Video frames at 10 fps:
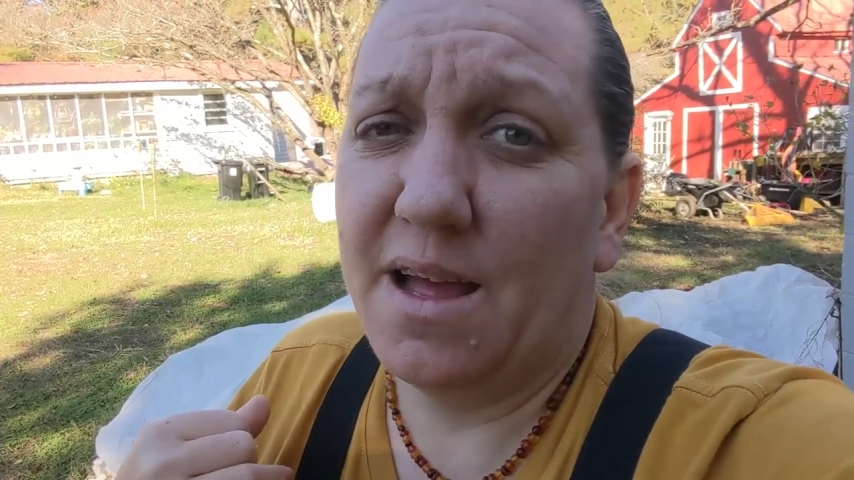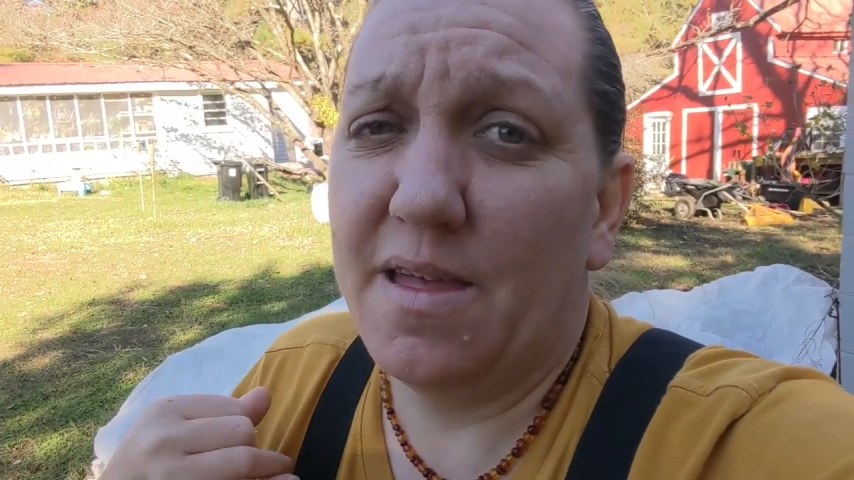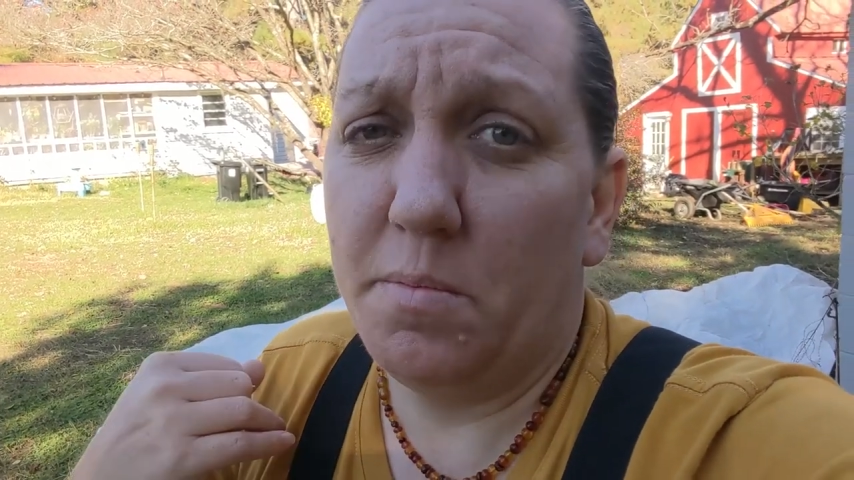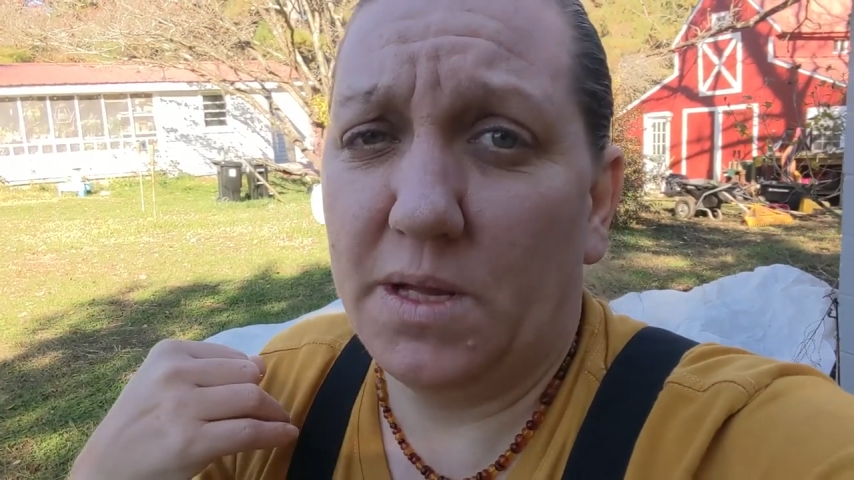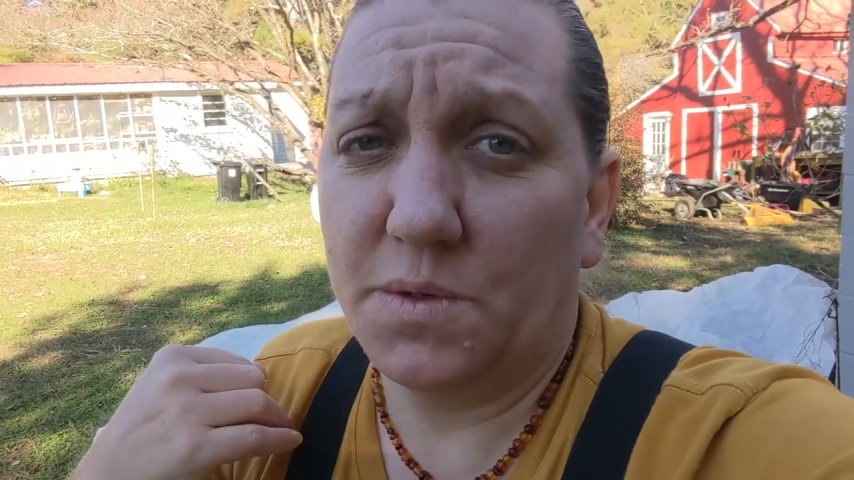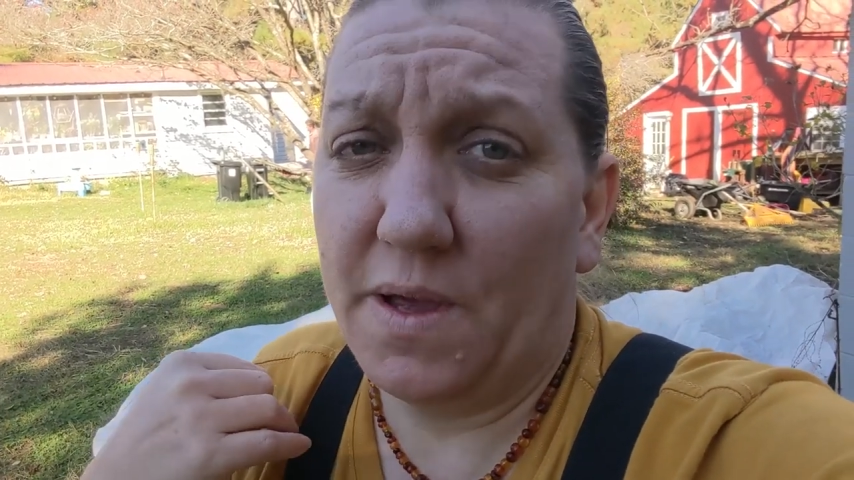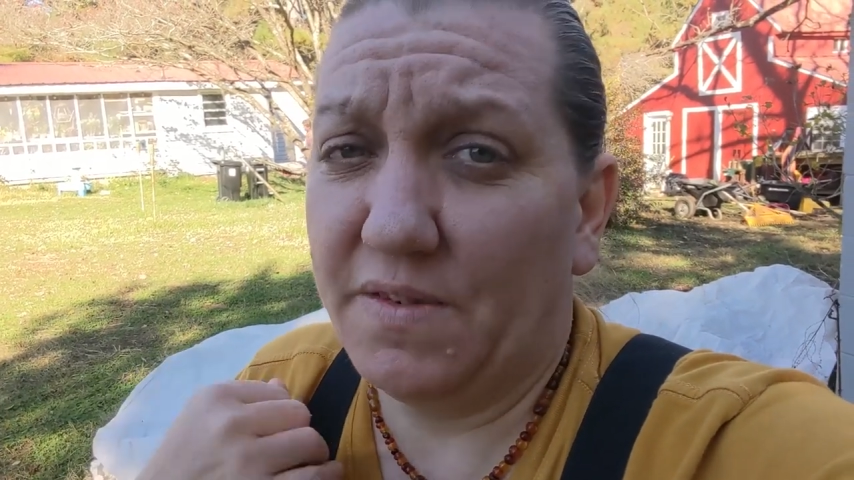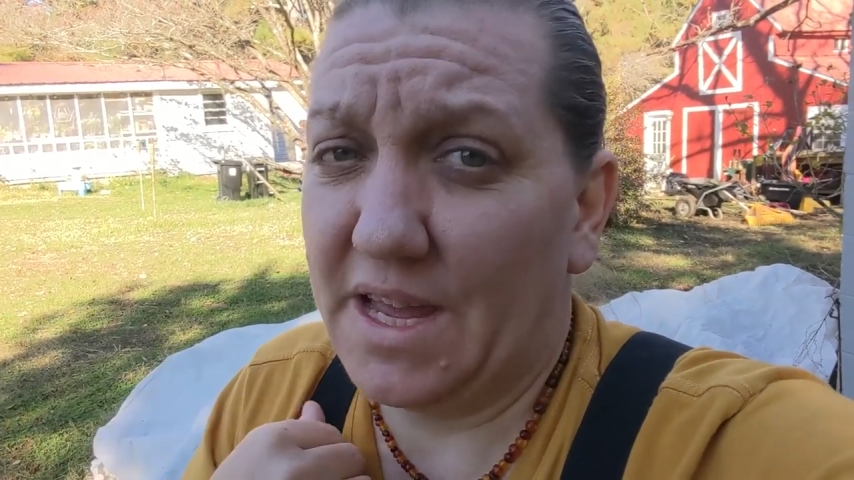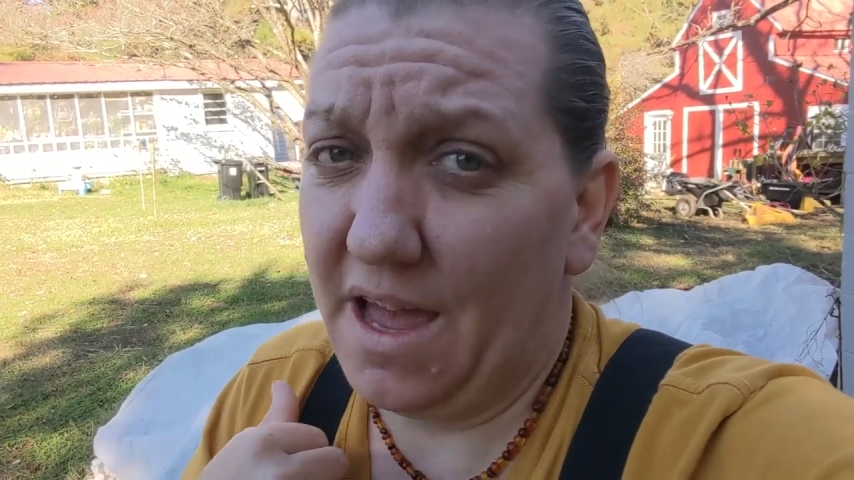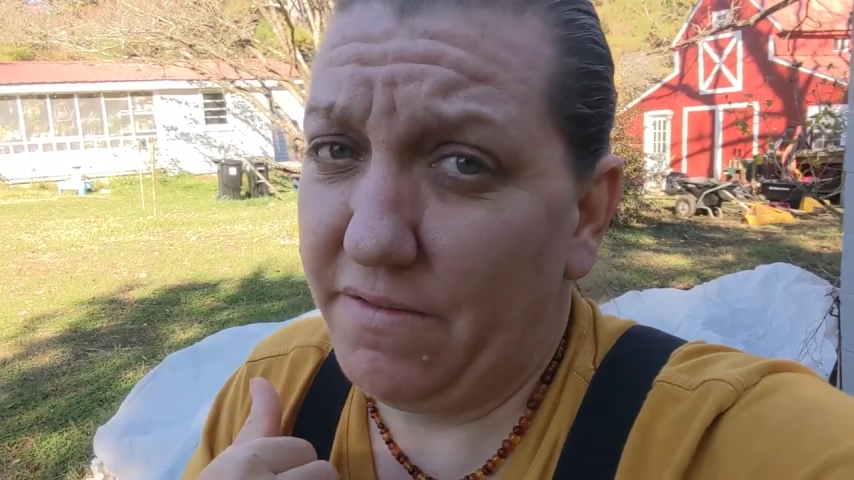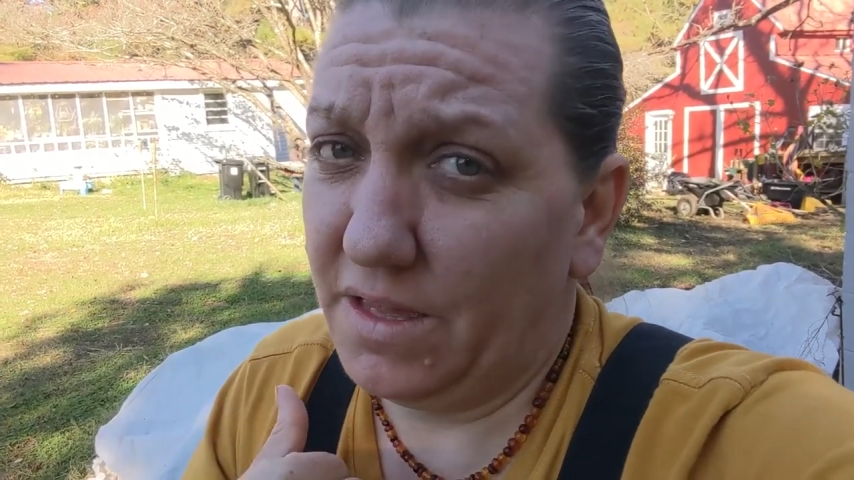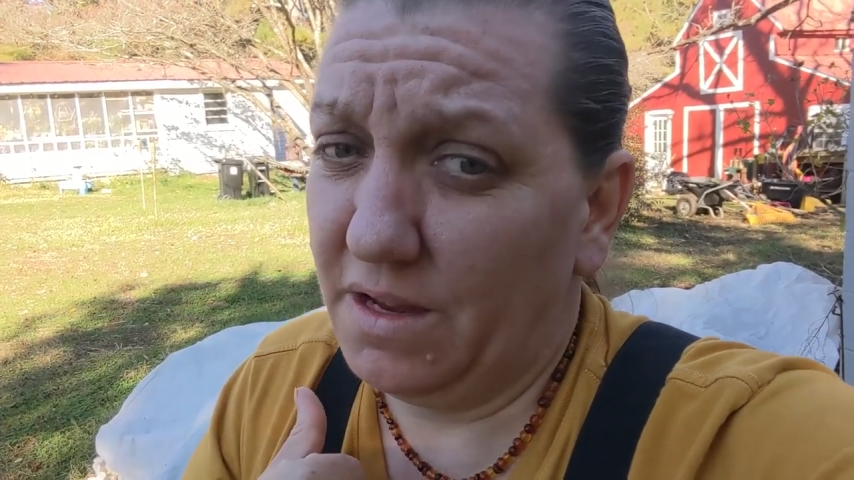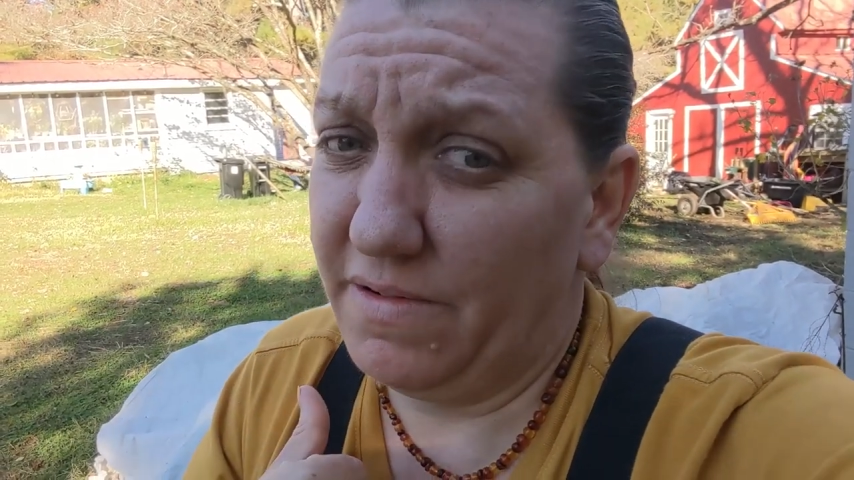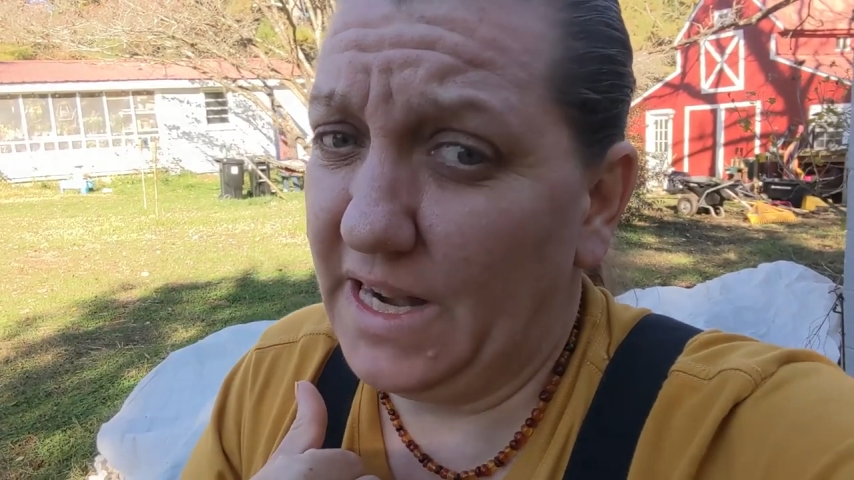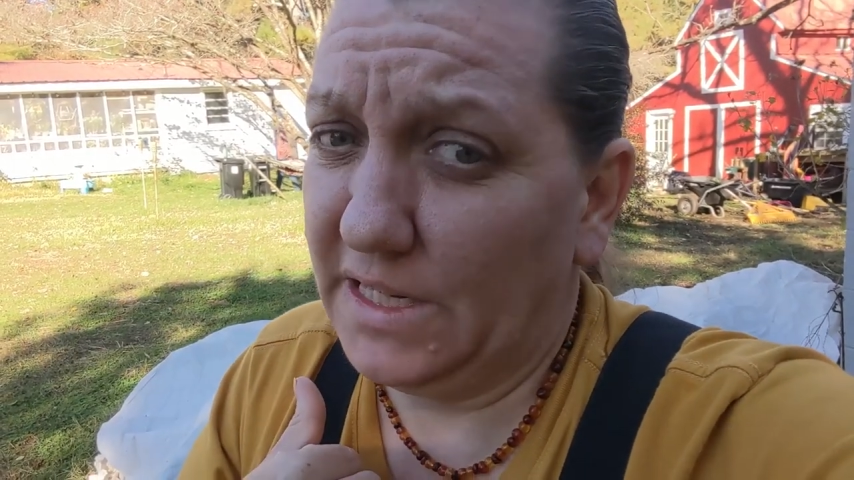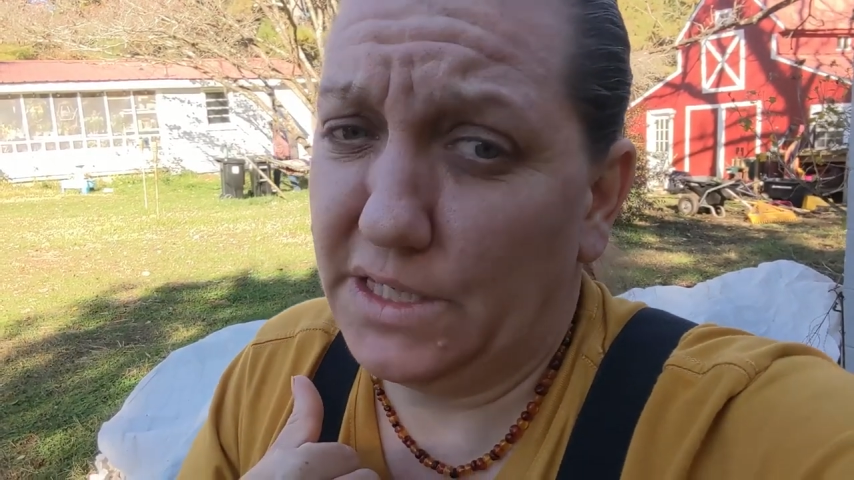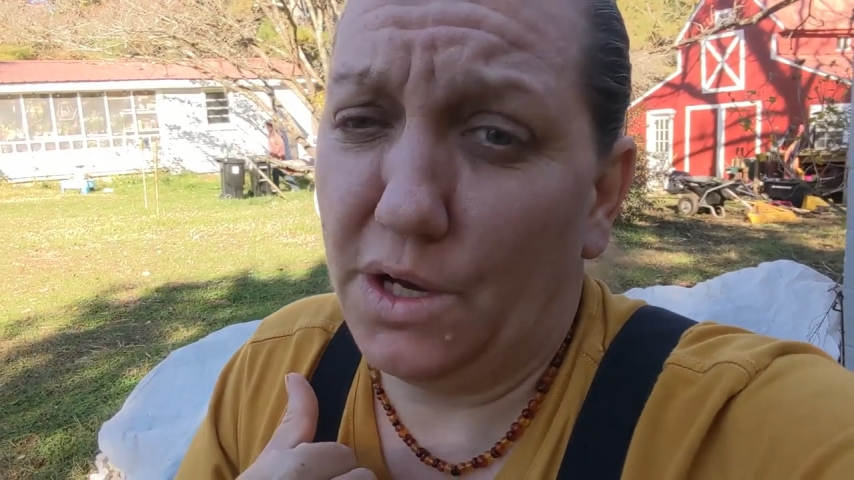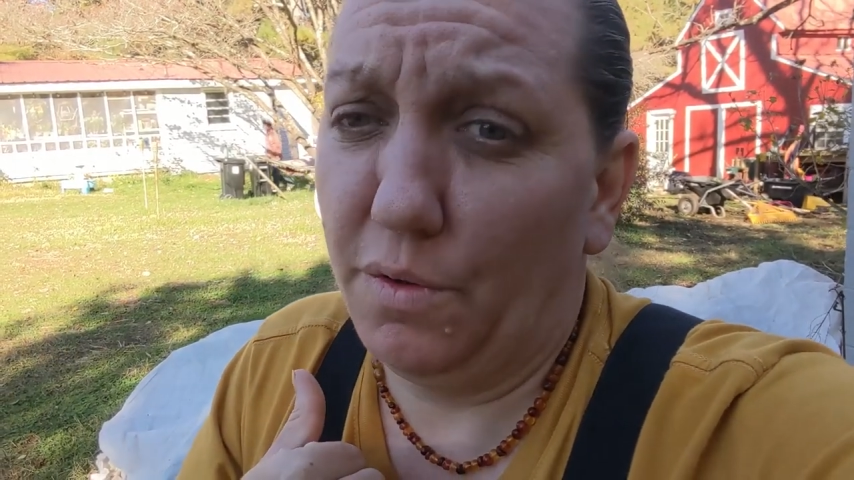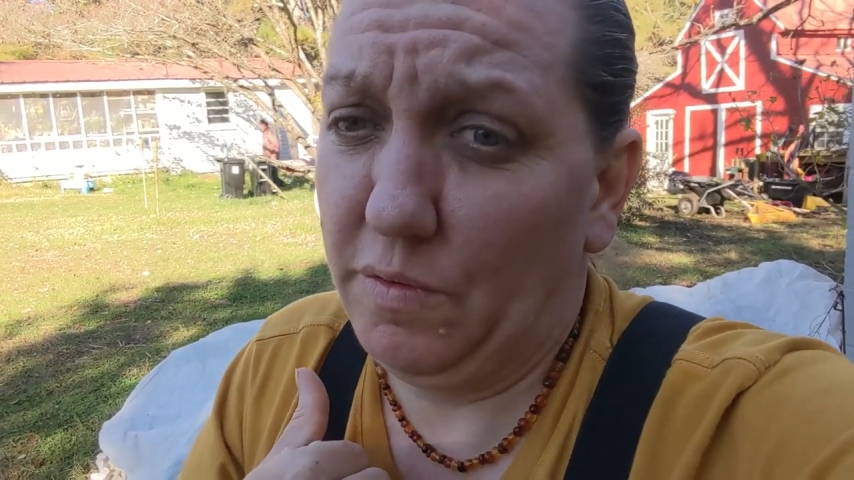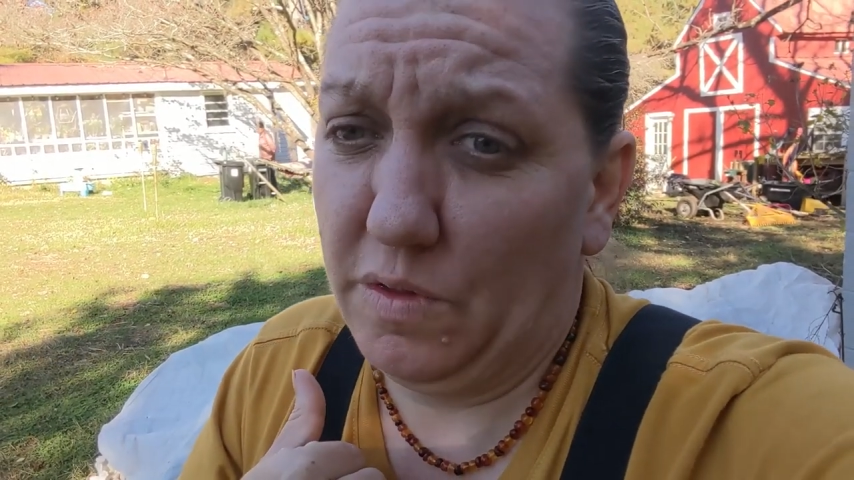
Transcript: that means we have to get everything ready to go through